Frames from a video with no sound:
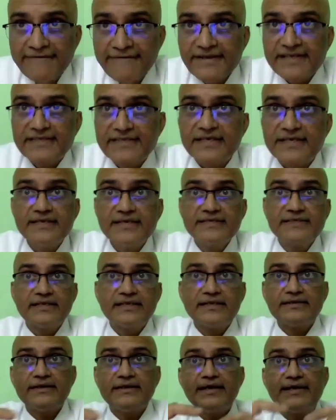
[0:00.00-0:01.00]
Western
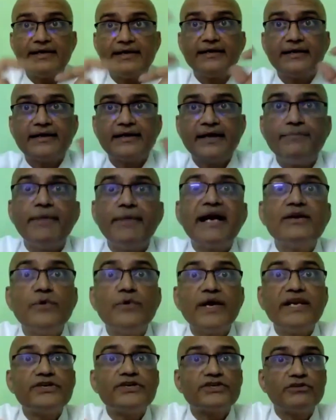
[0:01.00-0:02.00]
Digital at a combined
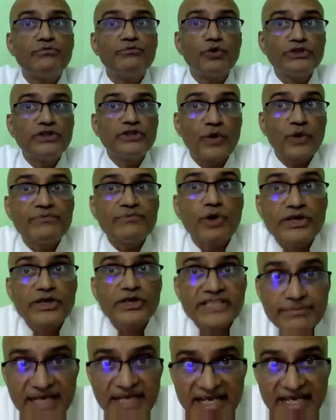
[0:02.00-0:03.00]
valuation of more than
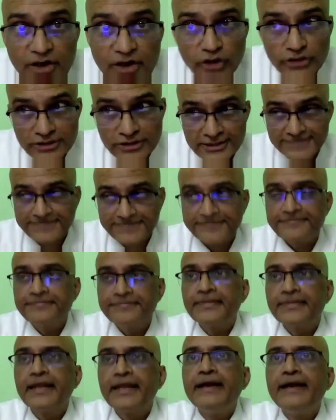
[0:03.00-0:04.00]
$1.3 billion.
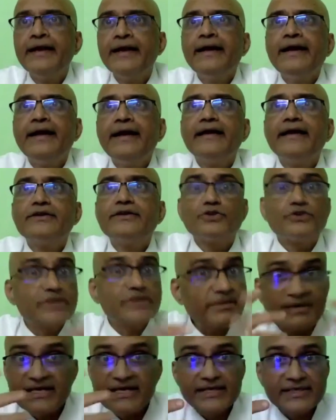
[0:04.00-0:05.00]
So
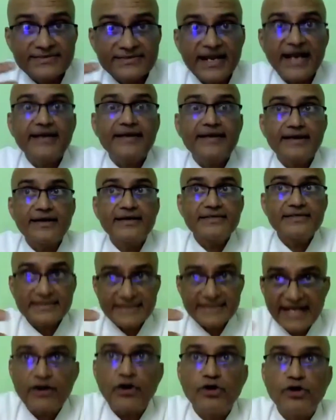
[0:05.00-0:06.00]
tremendous track record as a
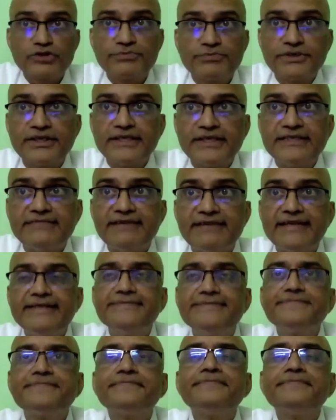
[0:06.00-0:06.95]
tech entrepreneur in the Valley.